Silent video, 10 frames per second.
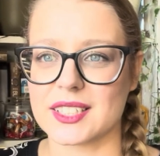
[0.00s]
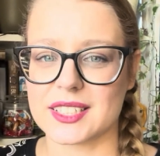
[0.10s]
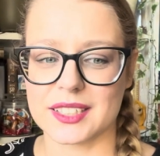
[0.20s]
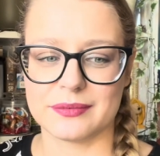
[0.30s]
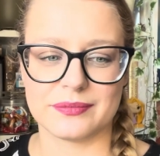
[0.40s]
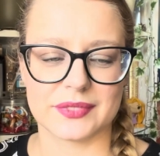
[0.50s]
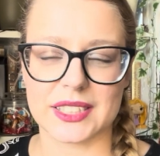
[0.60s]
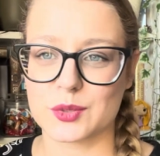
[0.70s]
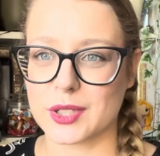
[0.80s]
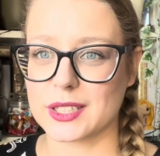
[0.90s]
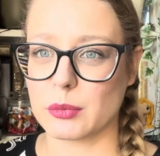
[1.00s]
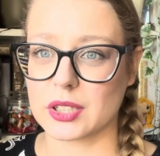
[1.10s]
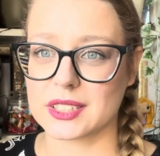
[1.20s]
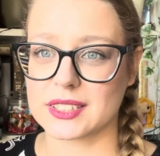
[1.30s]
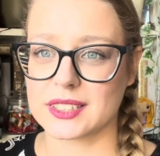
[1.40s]
is it. These were the
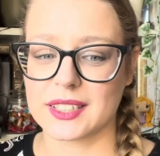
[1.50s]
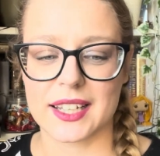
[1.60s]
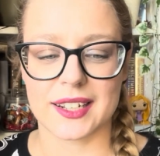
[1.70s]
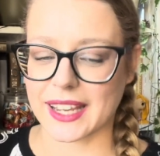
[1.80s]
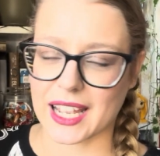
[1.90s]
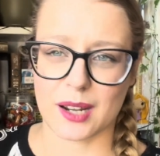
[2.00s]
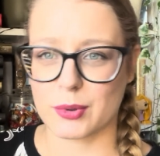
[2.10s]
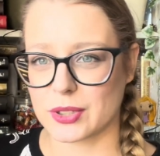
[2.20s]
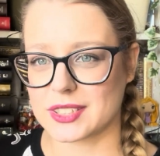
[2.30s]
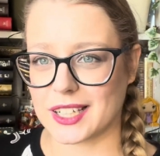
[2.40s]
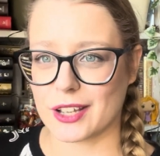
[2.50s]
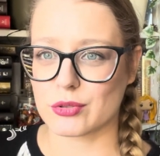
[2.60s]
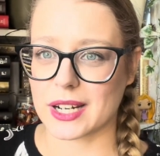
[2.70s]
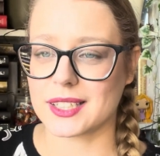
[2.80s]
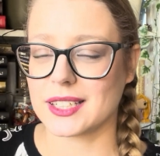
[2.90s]
books, the cat books I
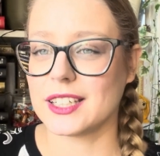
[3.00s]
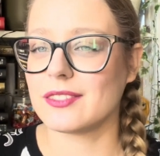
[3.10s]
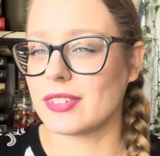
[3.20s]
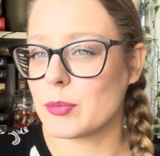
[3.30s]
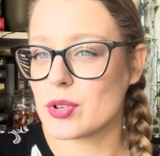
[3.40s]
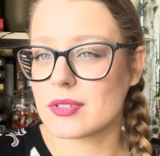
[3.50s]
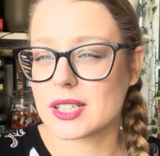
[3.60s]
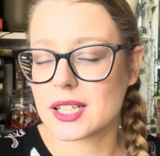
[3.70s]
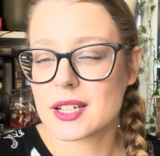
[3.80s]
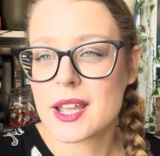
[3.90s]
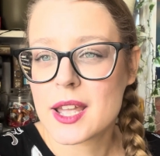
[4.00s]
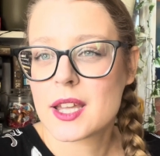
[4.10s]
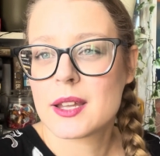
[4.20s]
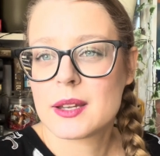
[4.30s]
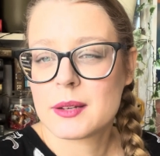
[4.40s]
read in February.
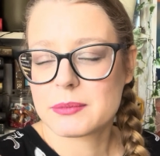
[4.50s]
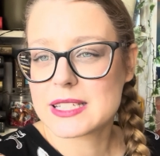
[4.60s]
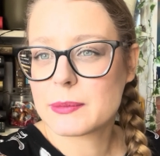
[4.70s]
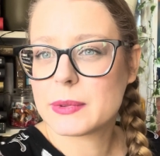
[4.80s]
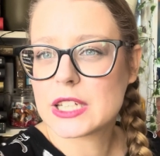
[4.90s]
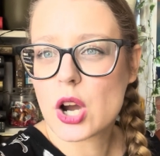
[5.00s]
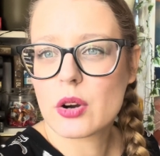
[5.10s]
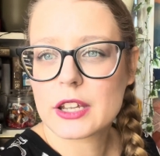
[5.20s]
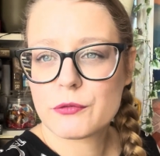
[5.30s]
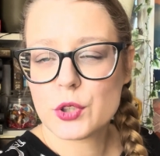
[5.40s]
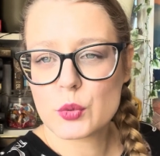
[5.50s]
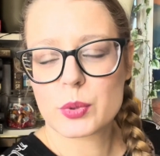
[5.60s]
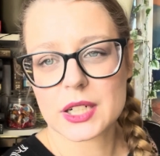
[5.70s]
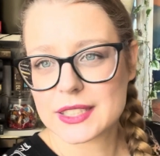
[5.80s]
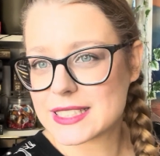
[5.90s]
Please let me know if you
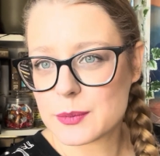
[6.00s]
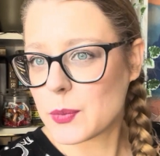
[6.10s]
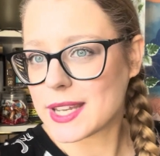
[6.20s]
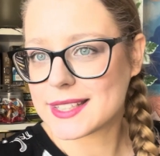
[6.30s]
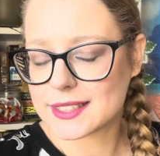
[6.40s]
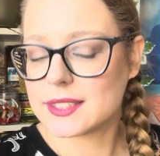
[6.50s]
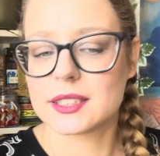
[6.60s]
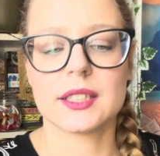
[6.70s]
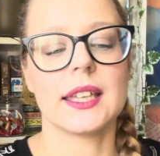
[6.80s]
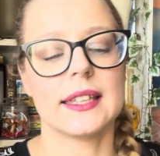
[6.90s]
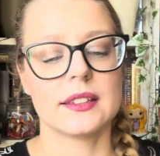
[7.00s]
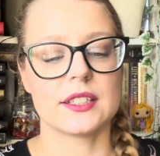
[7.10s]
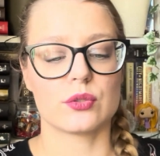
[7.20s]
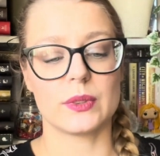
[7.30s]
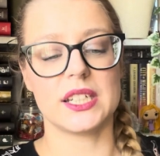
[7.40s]
participated in
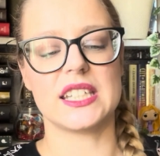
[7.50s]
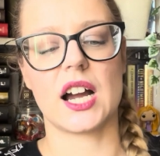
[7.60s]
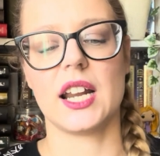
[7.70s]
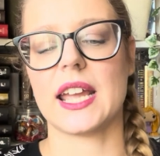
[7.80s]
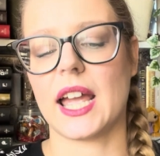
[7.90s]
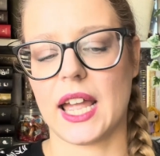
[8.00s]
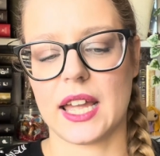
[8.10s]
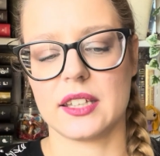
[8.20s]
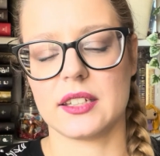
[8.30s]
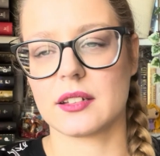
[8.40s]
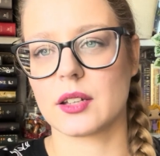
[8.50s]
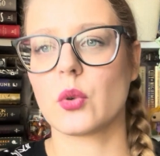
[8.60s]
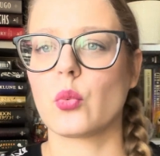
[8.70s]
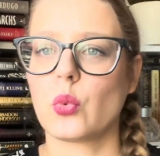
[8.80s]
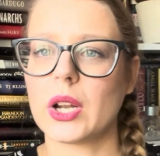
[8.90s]
this readathon and
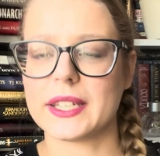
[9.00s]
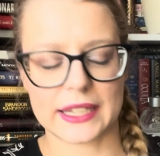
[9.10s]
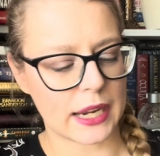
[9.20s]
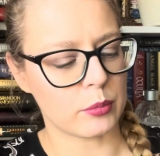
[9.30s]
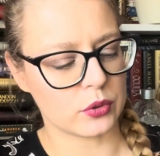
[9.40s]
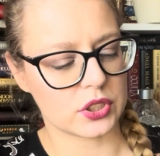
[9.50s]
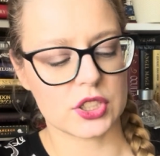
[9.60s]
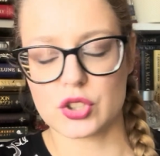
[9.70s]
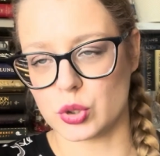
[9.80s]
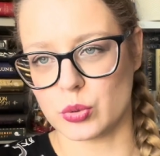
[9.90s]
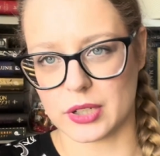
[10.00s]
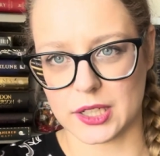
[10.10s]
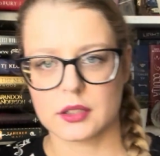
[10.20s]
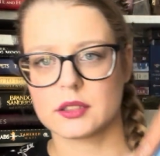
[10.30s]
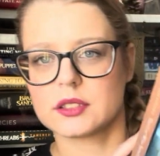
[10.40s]
what cat books did you
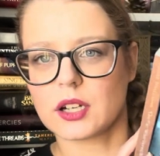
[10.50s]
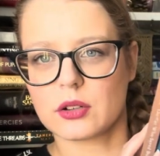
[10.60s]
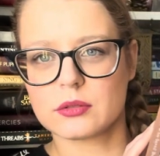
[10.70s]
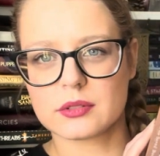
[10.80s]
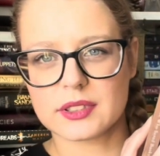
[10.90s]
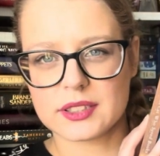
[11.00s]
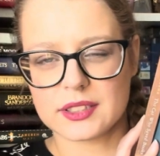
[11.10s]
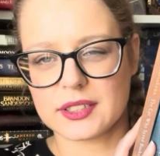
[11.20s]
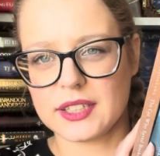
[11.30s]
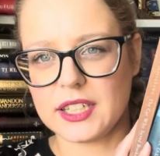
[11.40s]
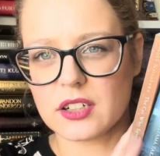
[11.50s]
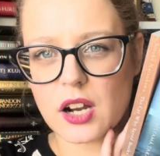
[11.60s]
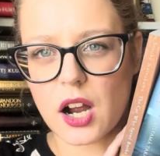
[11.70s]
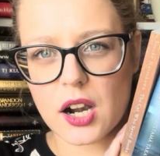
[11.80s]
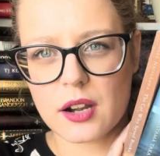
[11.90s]
read. So here
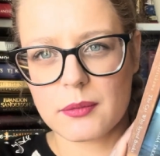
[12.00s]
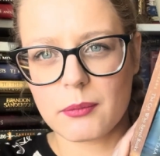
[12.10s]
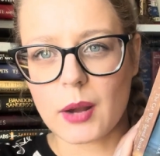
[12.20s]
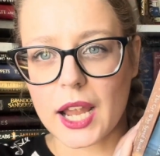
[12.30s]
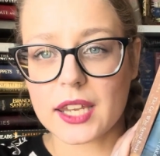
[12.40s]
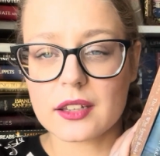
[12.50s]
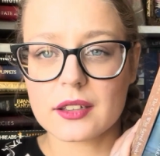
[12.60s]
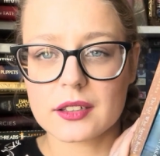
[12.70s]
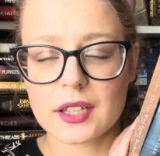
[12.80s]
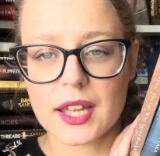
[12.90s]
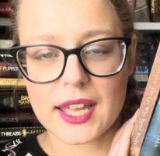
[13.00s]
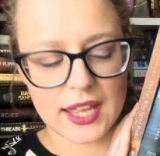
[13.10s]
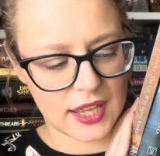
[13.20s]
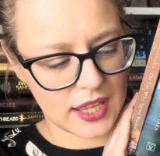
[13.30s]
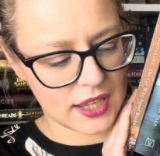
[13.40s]
are mine,
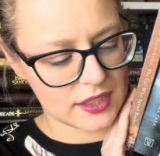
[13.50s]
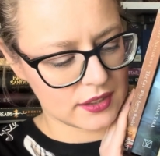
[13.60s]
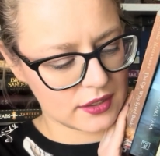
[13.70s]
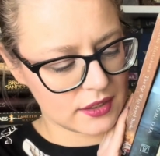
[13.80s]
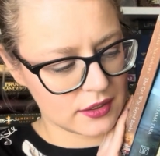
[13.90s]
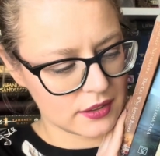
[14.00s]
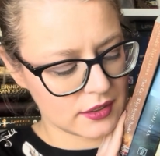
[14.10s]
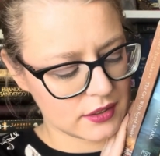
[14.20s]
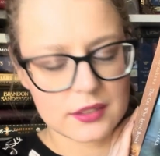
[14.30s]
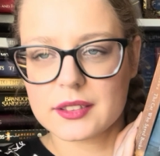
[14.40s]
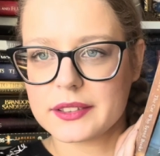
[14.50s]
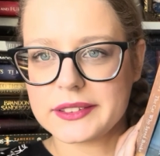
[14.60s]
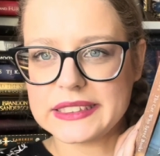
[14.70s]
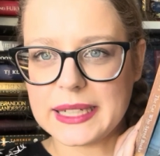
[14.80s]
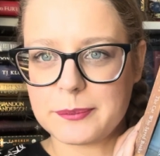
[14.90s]
and
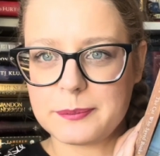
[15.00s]
yeah,